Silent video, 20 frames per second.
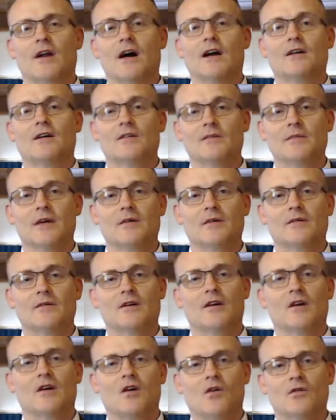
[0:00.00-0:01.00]
going to be able to get
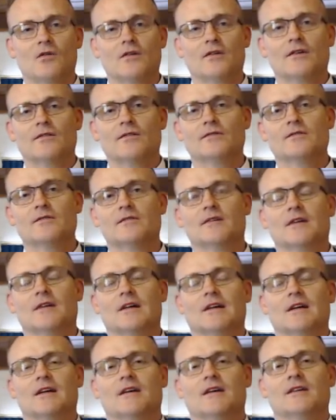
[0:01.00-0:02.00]
a hold of those.
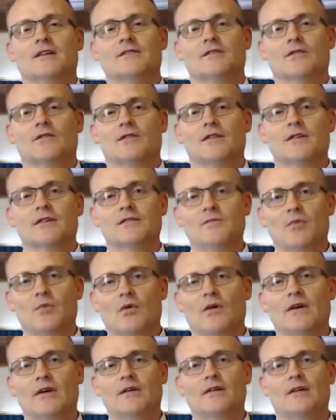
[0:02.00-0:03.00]
So at this
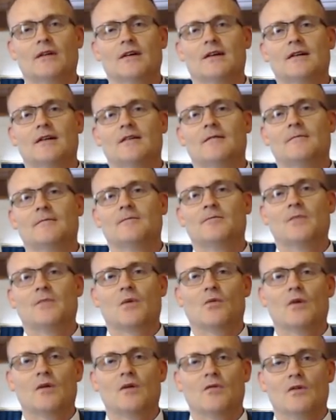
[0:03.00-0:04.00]
point, um,
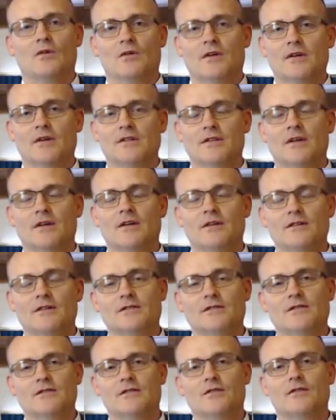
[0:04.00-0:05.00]
we will continue
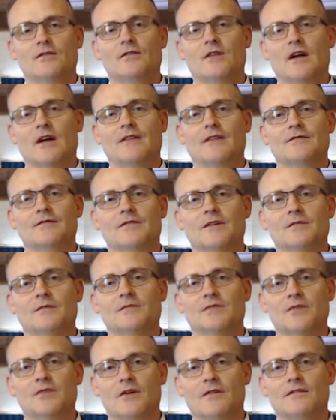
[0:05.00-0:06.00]
just to do the live stream
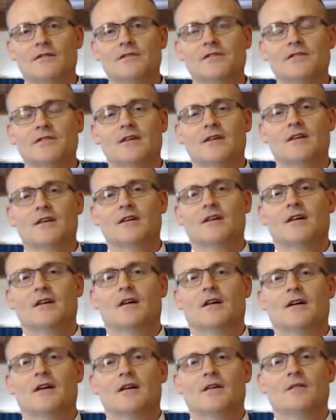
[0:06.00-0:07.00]
service.
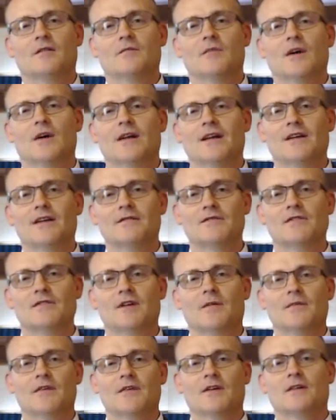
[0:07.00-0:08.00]
Um, but if
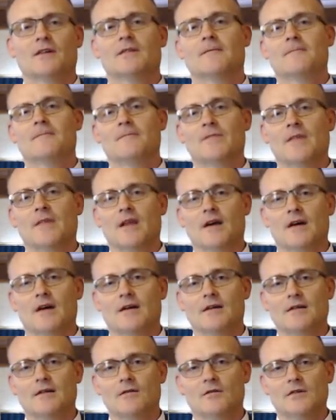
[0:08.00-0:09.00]
something
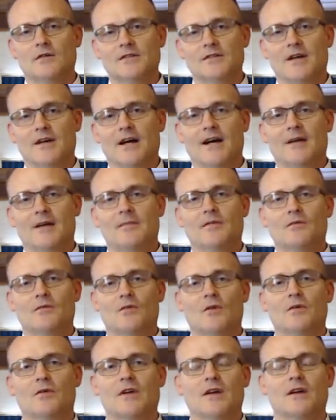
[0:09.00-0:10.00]
uh, was to happen where
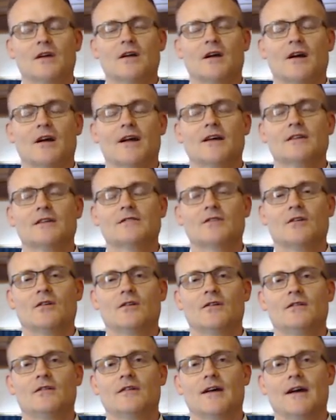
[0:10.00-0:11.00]
we can get our hands
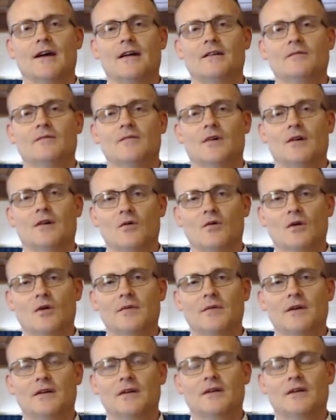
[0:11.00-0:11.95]
on that equipment